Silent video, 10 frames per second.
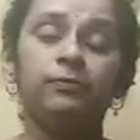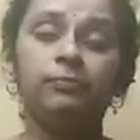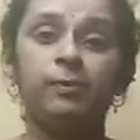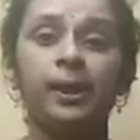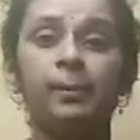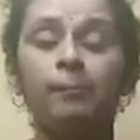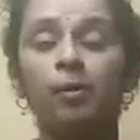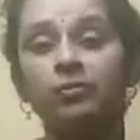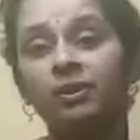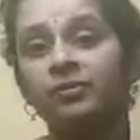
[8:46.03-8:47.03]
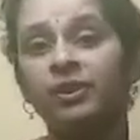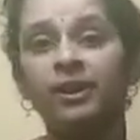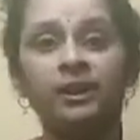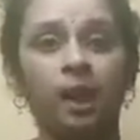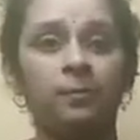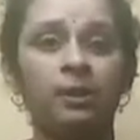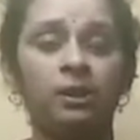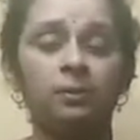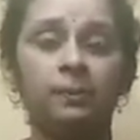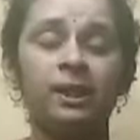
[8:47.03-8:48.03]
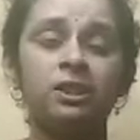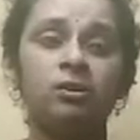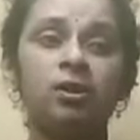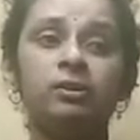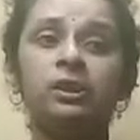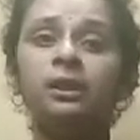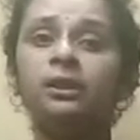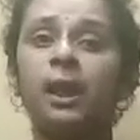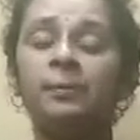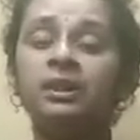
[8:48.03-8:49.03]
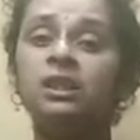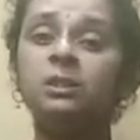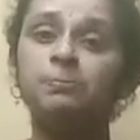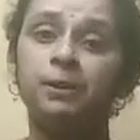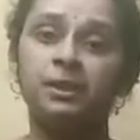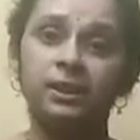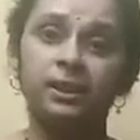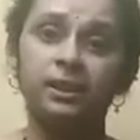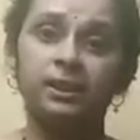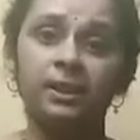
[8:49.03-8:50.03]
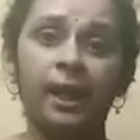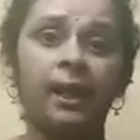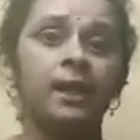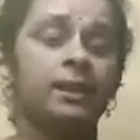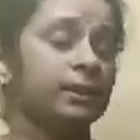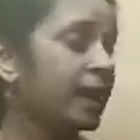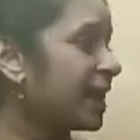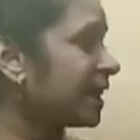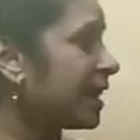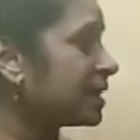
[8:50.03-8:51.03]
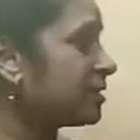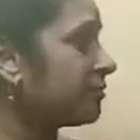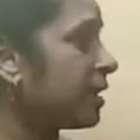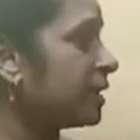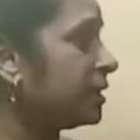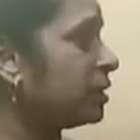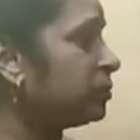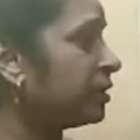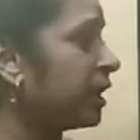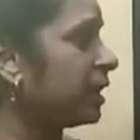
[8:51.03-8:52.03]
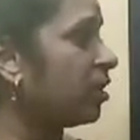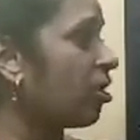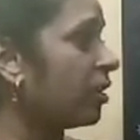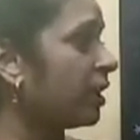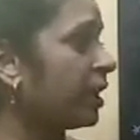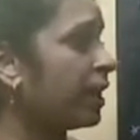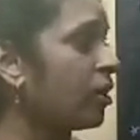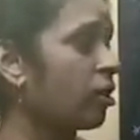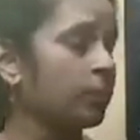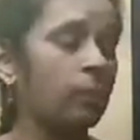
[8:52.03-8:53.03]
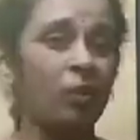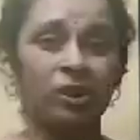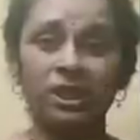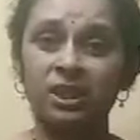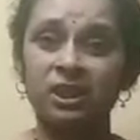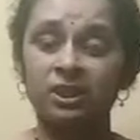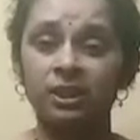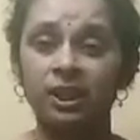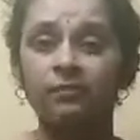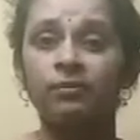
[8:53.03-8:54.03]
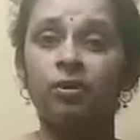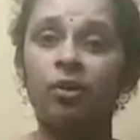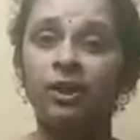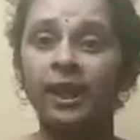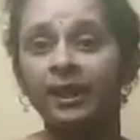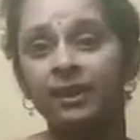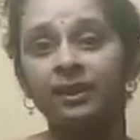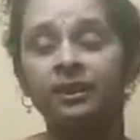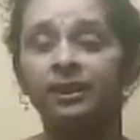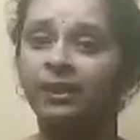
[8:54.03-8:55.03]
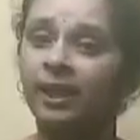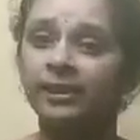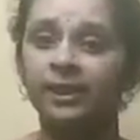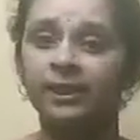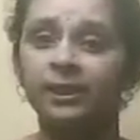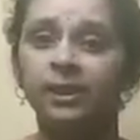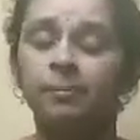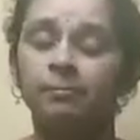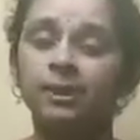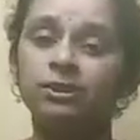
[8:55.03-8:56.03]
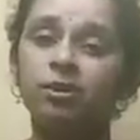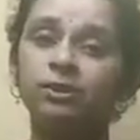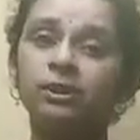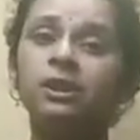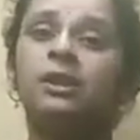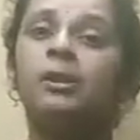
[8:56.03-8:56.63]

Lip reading: made up of different chemicals. Based on the chemicals present in that, they are classified into nylon, rayon, polyester, Teflon, acrylic, like that. Based on the